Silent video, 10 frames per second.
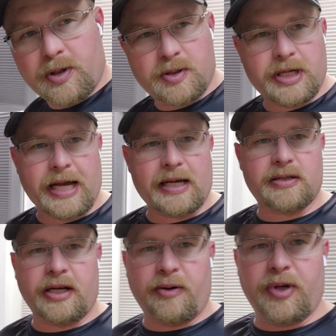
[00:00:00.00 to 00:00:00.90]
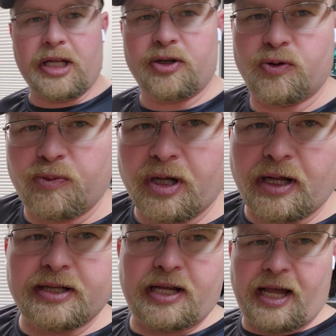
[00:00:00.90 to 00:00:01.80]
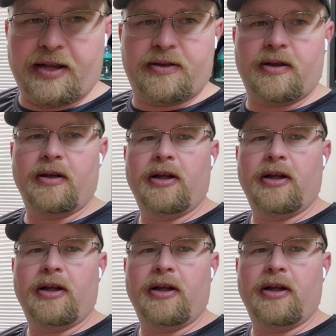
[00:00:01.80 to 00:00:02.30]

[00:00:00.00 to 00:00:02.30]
enthusiastic. I mean, this would be like the